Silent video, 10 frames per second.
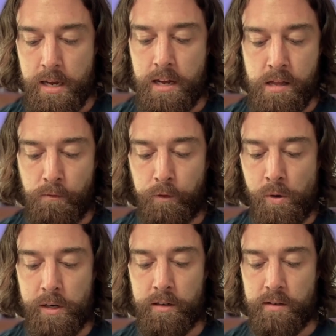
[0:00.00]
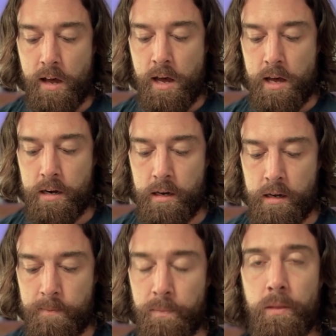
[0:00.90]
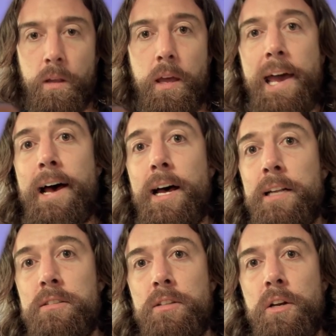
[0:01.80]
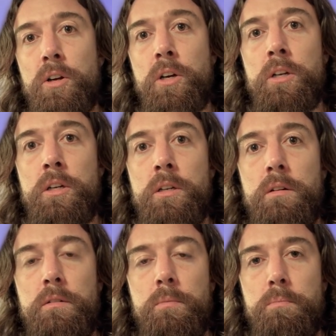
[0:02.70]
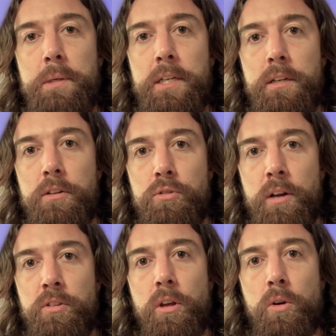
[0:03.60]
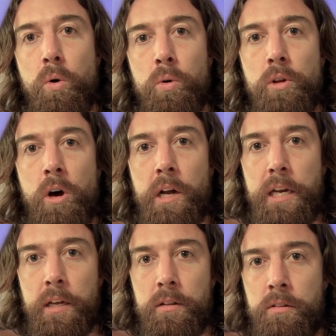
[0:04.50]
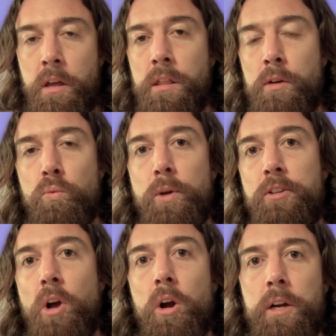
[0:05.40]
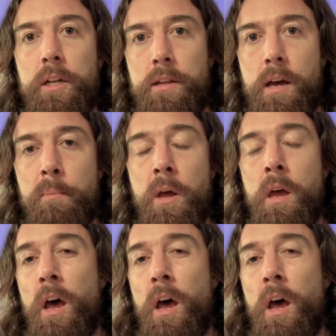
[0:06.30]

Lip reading: And then focus on ads that are going to be addressing a cold audience and then retarget them.